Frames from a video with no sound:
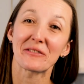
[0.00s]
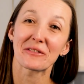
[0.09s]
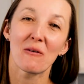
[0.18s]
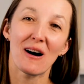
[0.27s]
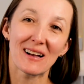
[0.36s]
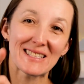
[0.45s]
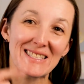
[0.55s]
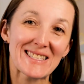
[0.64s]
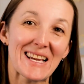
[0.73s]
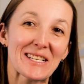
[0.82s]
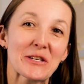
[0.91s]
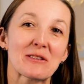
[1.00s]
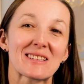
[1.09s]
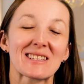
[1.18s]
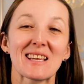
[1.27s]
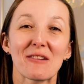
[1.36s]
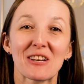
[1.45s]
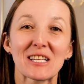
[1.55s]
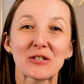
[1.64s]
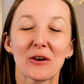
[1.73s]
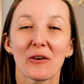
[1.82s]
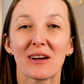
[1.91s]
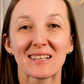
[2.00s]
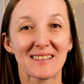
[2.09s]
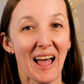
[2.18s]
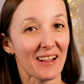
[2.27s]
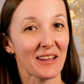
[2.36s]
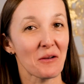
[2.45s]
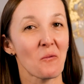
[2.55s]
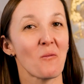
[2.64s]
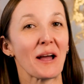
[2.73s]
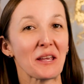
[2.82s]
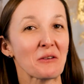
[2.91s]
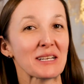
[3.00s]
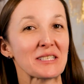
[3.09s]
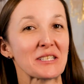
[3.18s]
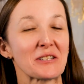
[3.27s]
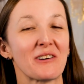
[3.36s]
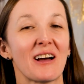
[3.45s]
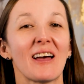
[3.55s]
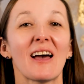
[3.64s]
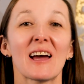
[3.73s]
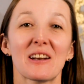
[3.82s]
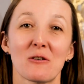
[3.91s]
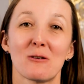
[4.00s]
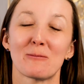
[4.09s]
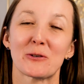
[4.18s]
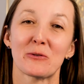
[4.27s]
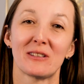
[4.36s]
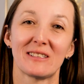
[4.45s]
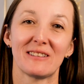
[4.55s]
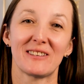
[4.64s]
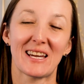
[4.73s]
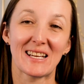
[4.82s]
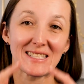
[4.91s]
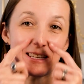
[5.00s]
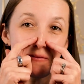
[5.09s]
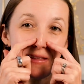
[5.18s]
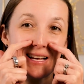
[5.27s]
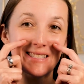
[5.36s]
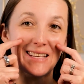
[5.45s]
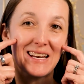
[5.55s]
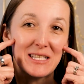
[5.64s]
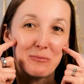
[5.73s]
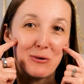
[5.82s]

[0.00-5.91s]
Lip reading: Well, stay tuned because I'm going to show you exactly what you can do at home to alleviate some of that sinus